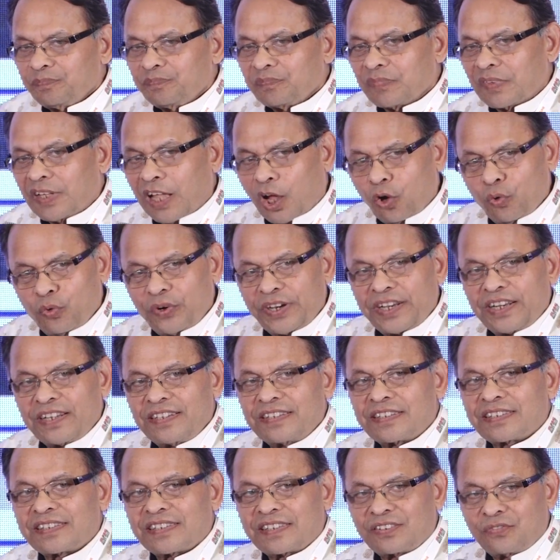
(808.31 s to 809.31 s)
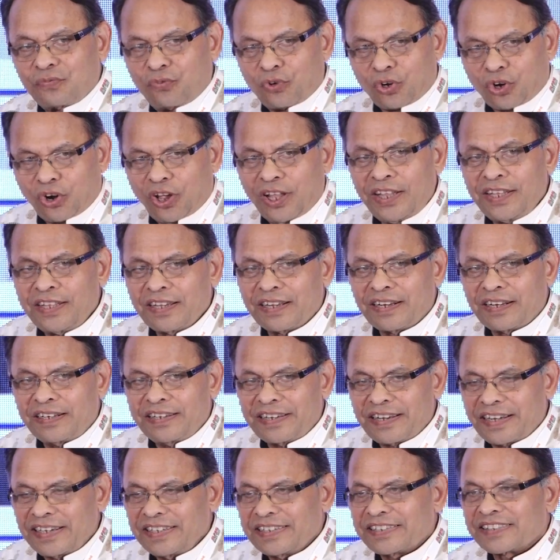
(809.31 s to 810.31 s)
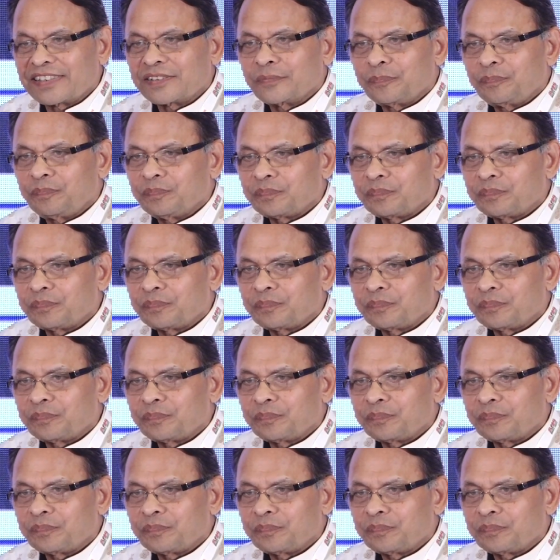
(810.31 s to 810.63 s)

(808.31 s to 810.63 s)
Now it is for all the countries